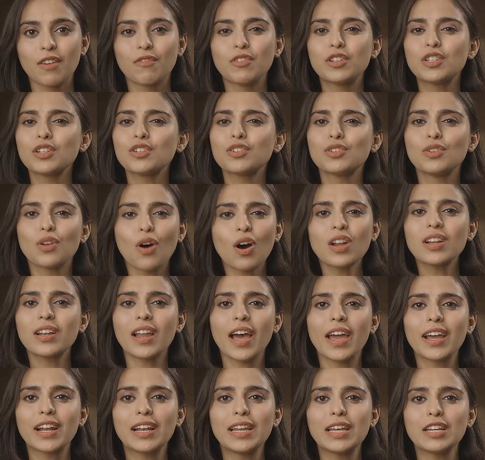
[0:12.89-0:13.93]
which is not
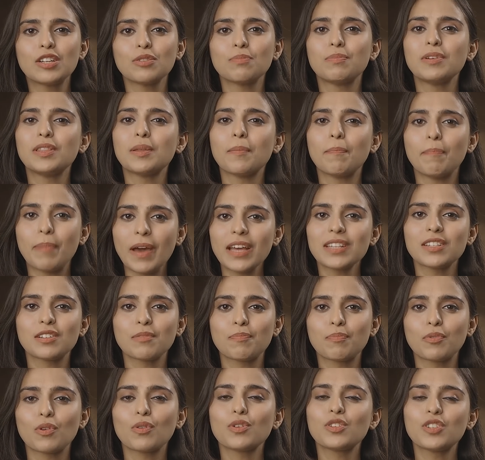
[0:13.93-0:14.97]
likely to be the best
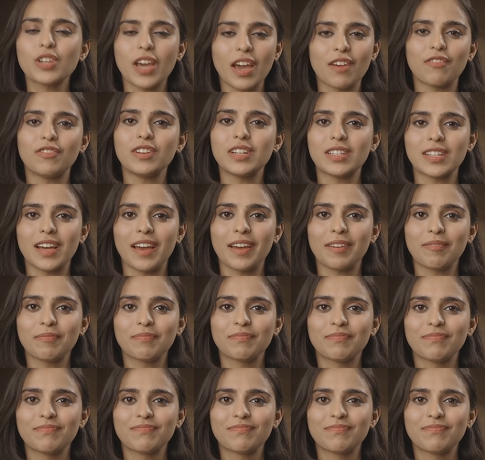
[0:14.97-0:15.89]
approach every time.